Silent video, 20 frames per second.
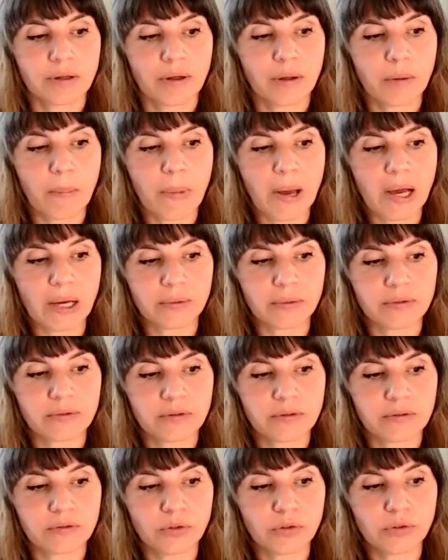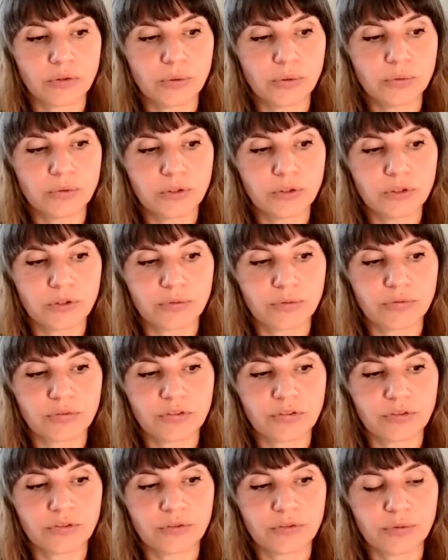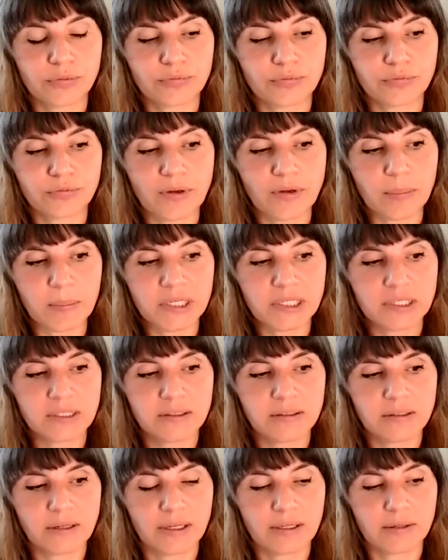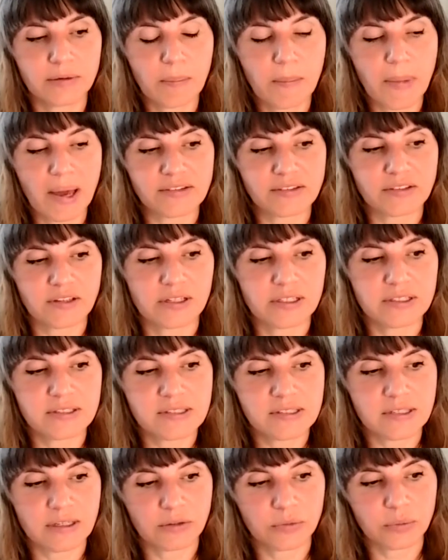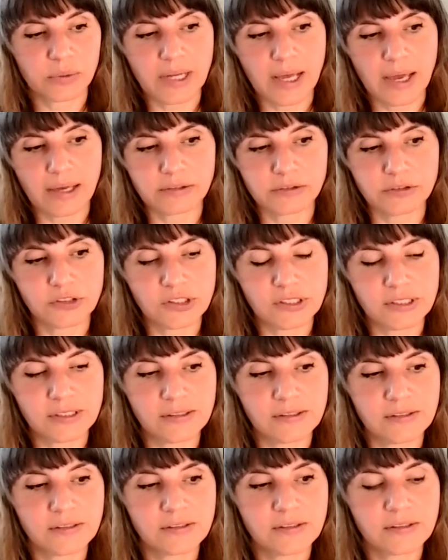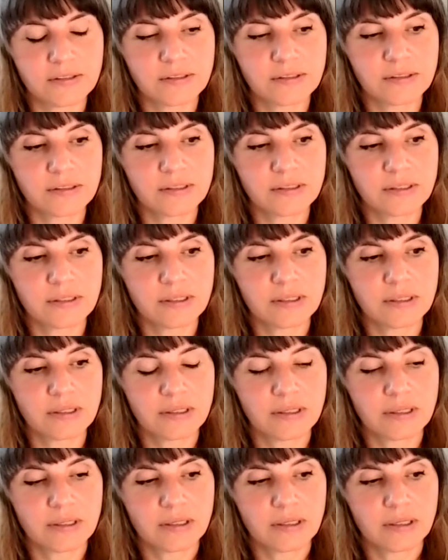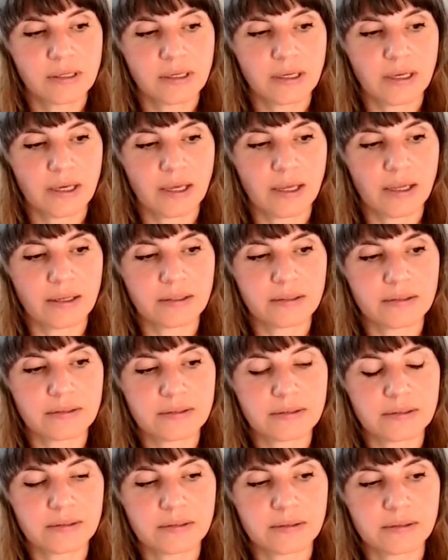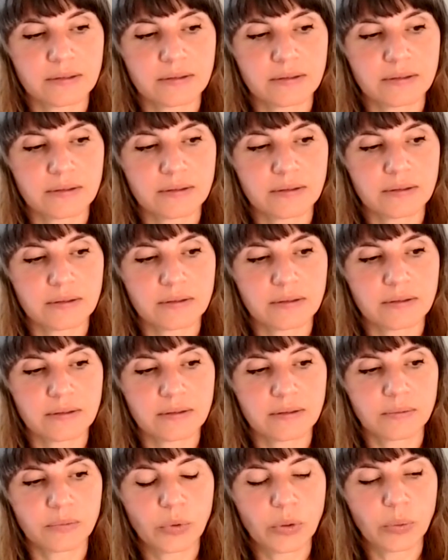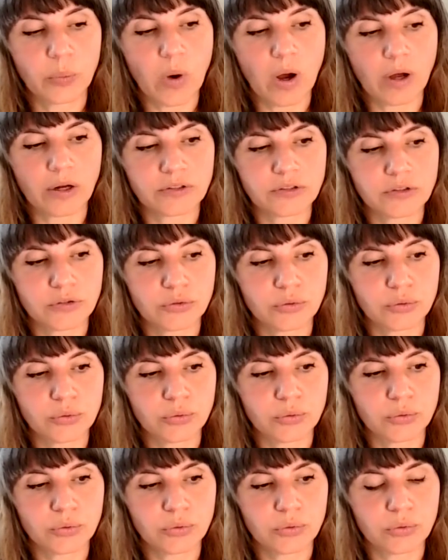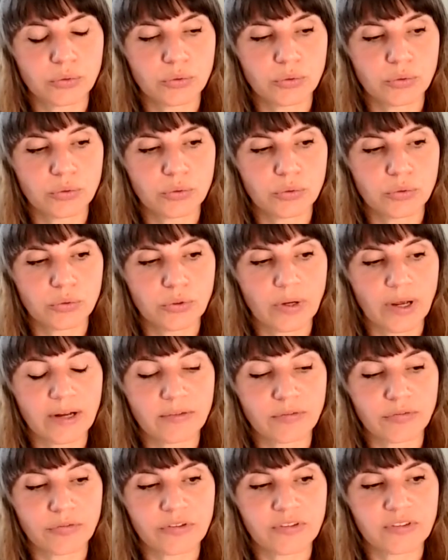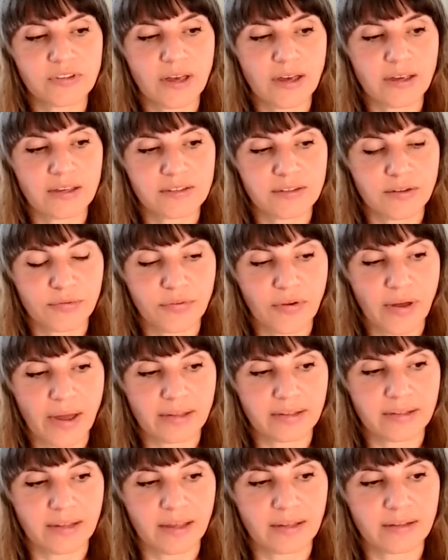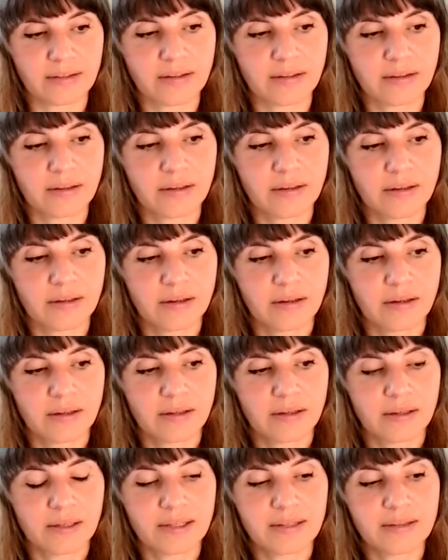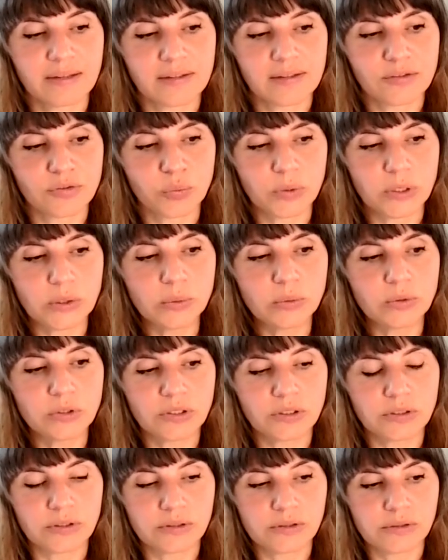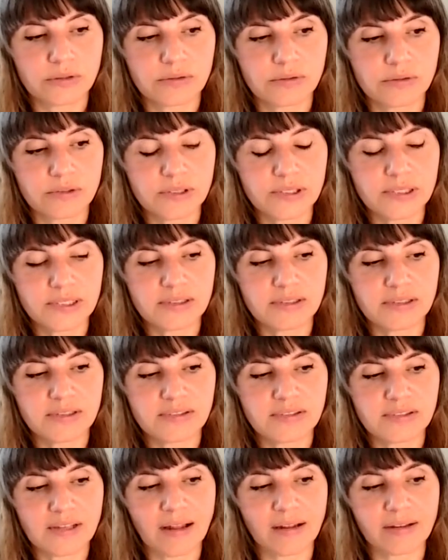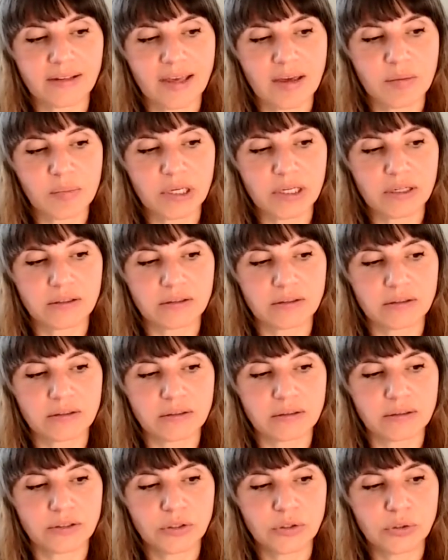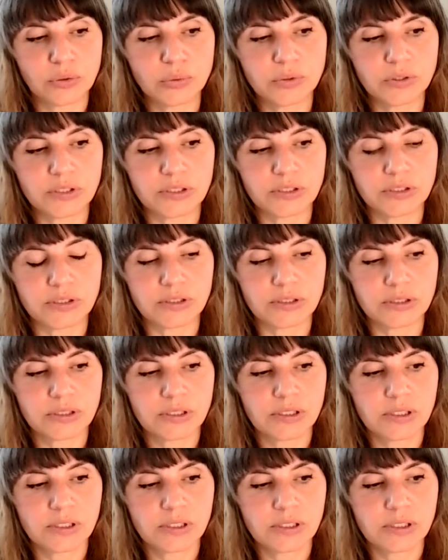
about the union of the feminine and the masculine sacred energies. And we want to emphasize the fact that in this reunion, in this alchemical union